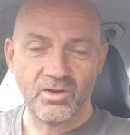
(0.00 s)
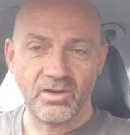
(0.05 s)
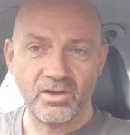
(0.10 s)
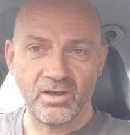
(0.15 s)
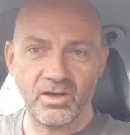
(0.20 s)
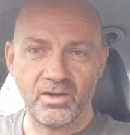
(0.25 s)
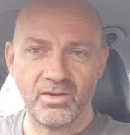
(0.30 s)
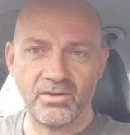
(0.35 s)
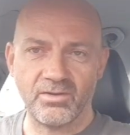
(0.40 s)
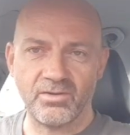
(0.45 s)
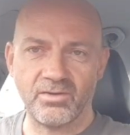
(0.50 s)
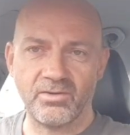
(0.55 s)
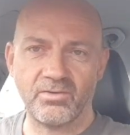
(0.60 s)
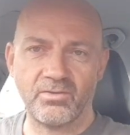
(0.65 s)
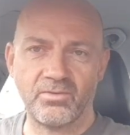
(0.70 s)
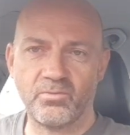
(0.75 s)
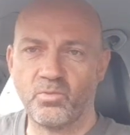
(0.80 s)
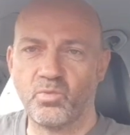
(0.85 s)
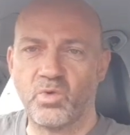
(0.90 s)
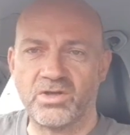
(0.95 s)
like
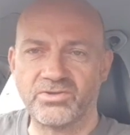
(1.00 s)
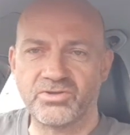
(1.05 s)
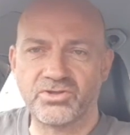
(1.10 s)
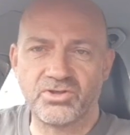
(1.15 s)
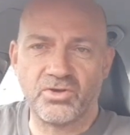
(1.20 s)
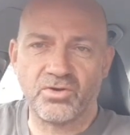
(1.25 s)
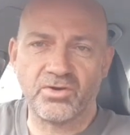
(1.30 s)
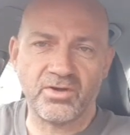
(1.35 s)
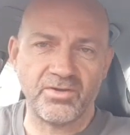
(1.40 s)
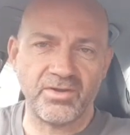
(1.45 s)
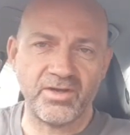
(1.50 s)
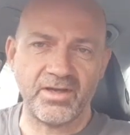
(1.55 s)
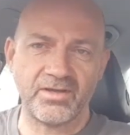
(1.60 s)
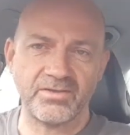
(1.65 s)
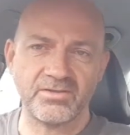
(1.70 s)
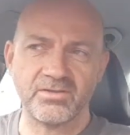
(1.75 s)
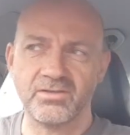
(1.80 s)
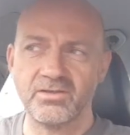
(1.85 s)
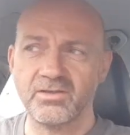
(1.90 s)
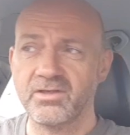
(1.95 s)
one song of
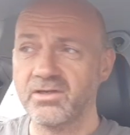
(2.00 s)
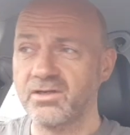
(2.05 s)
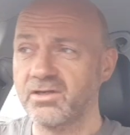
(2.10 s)
theirs.